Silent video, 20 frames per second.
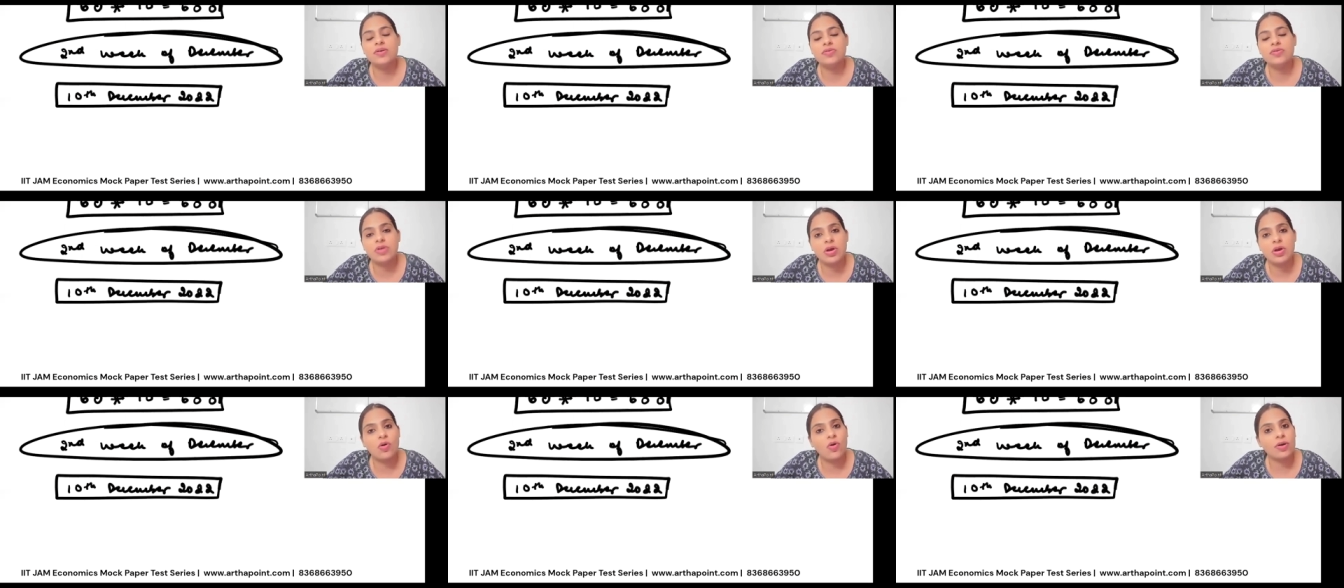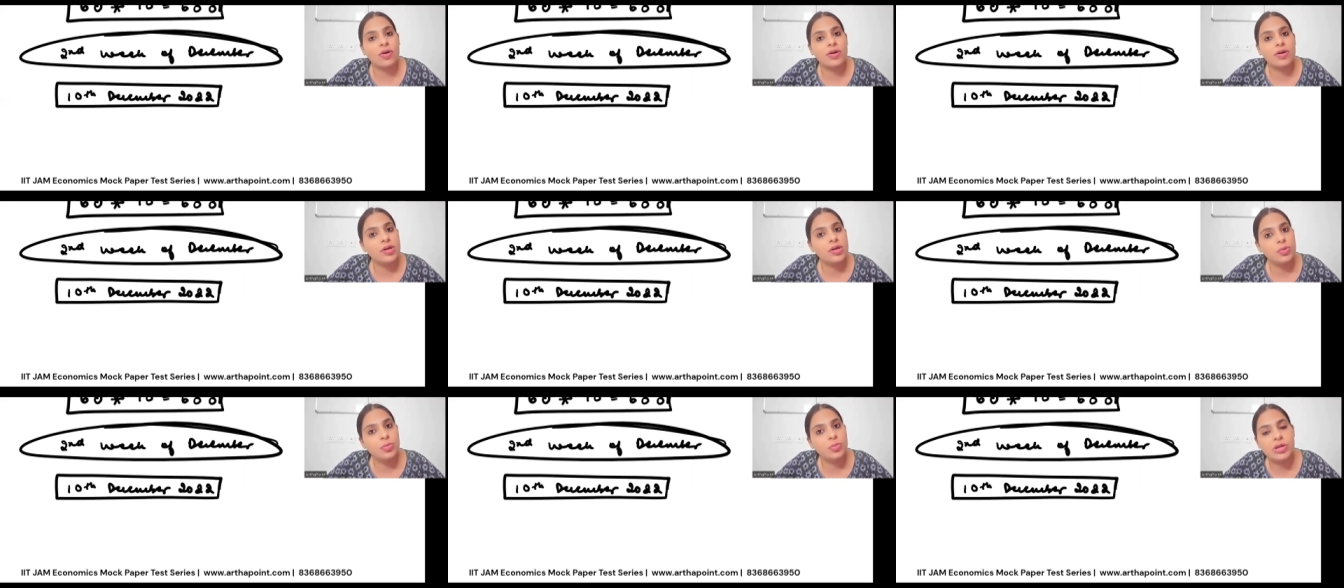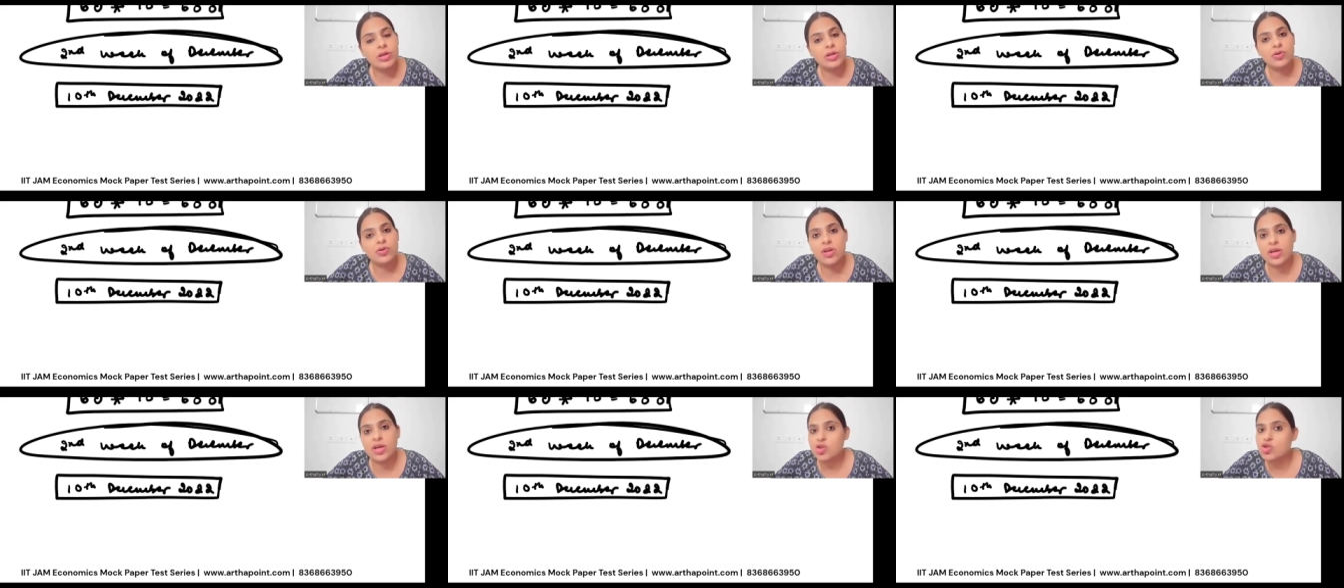recorded
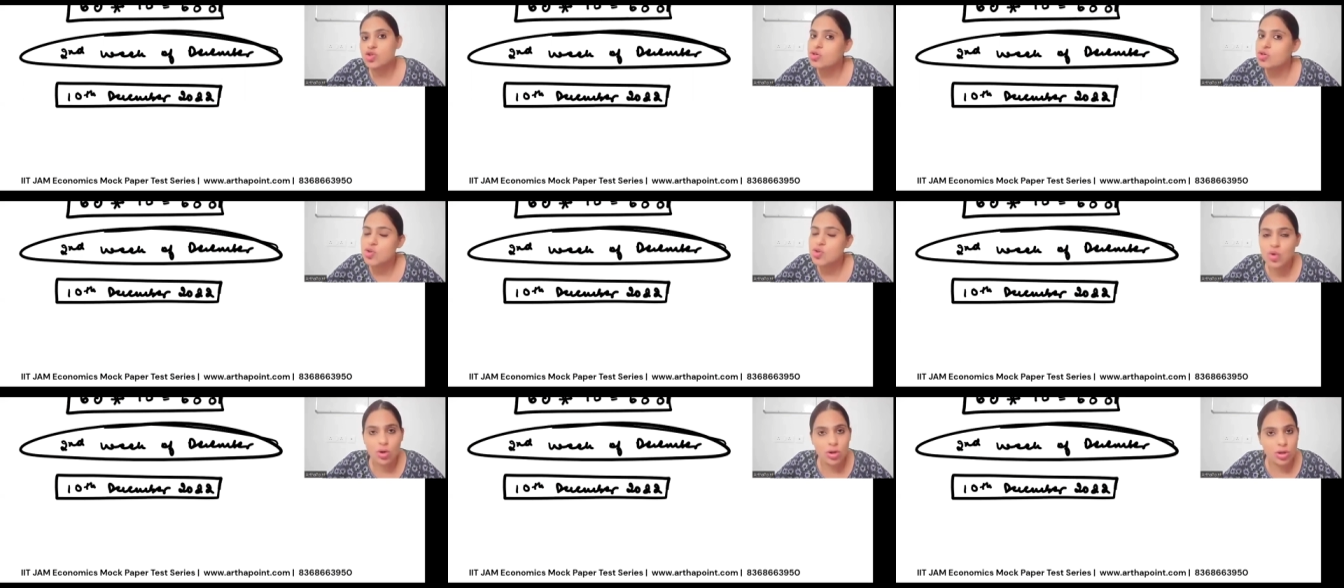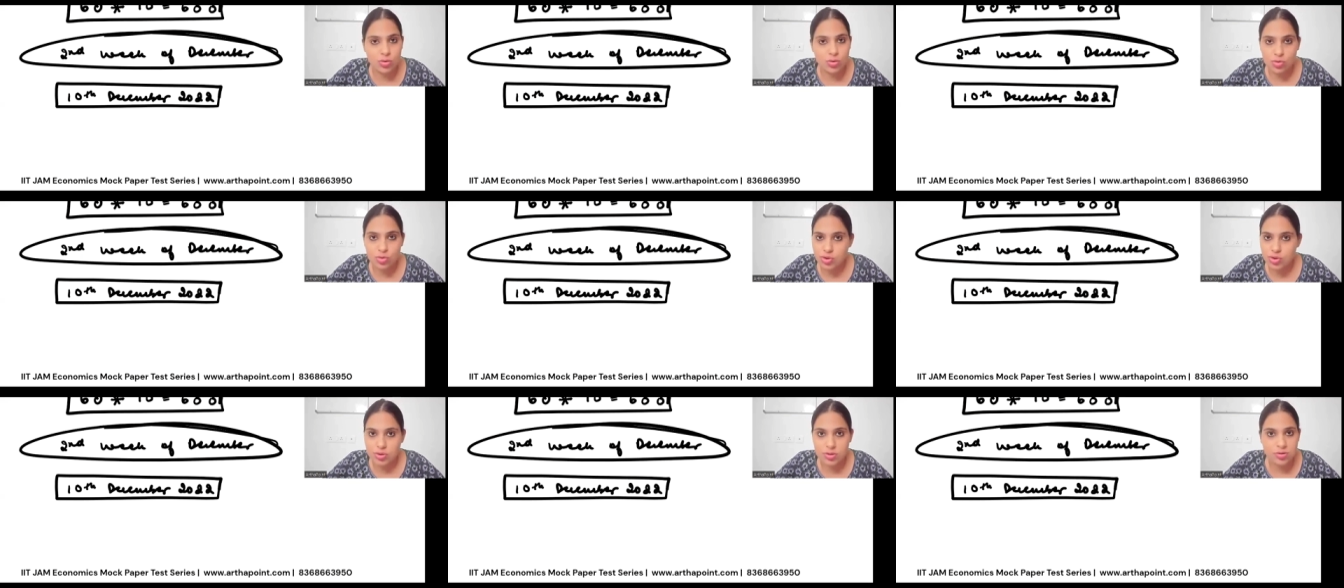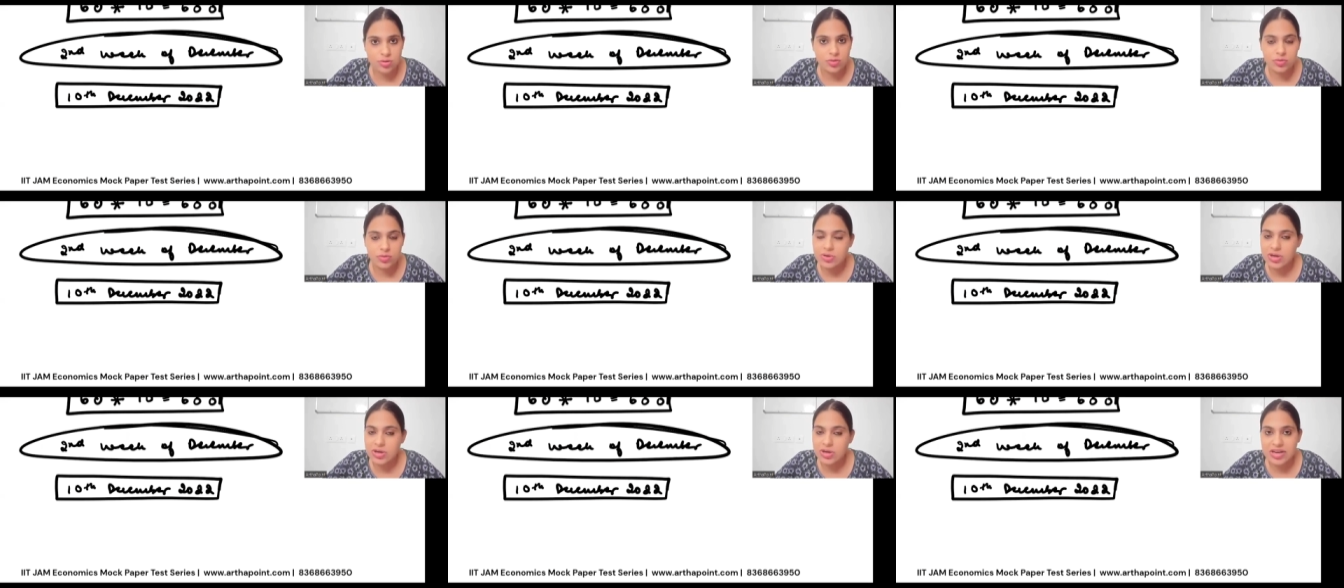video lecture solution
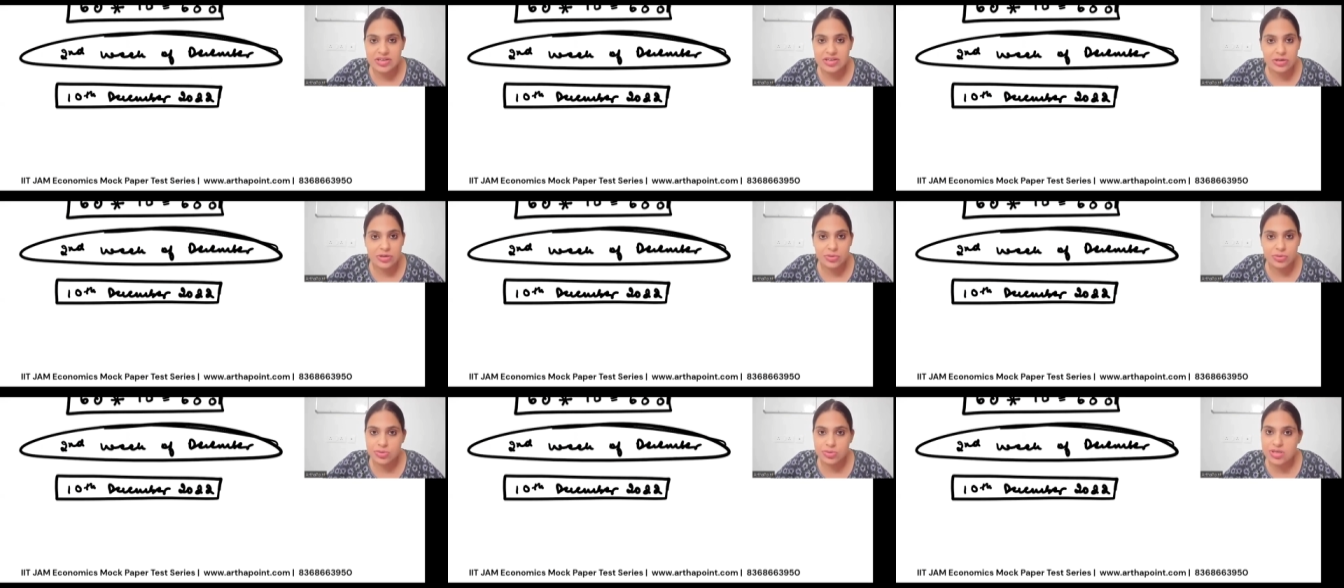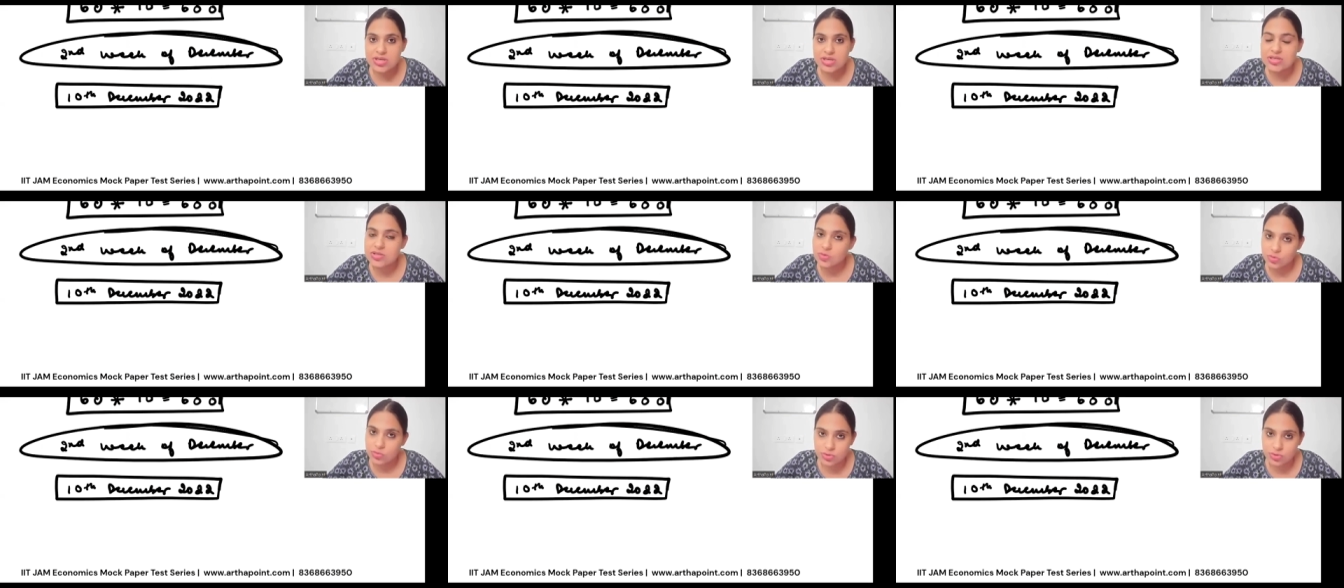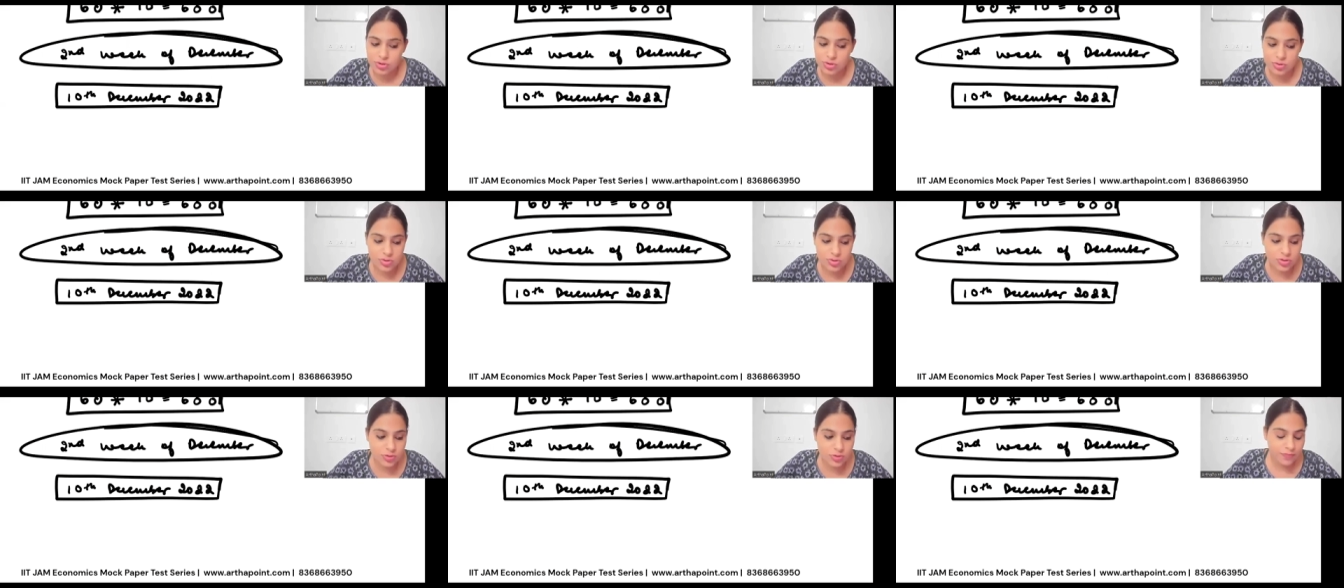related to these
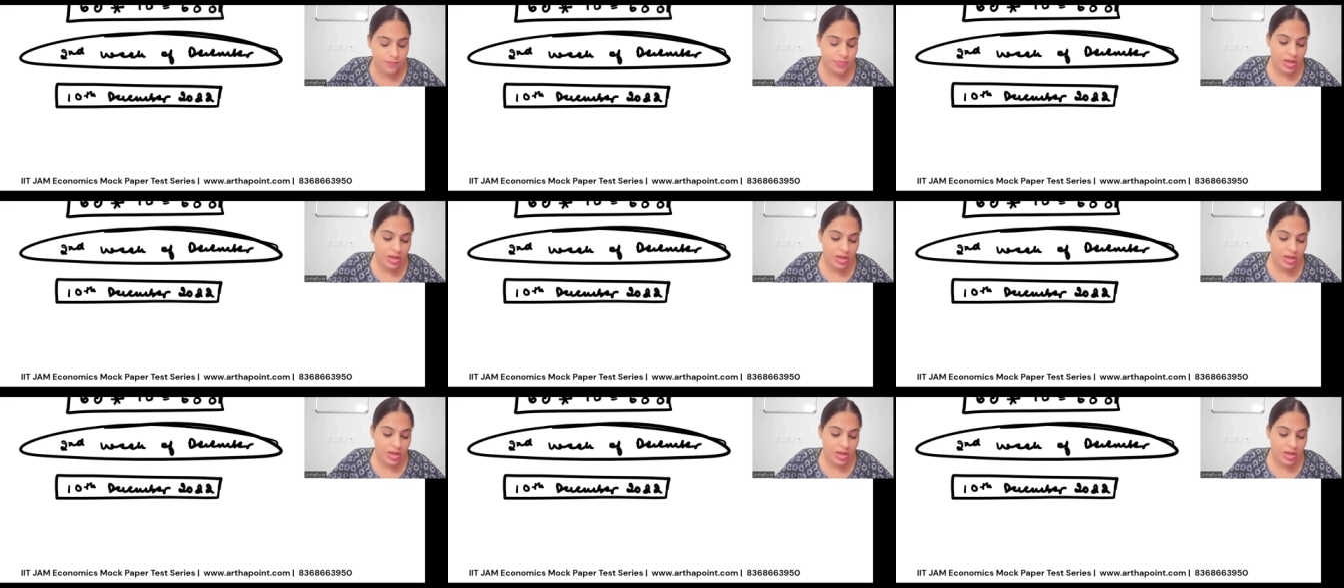questions.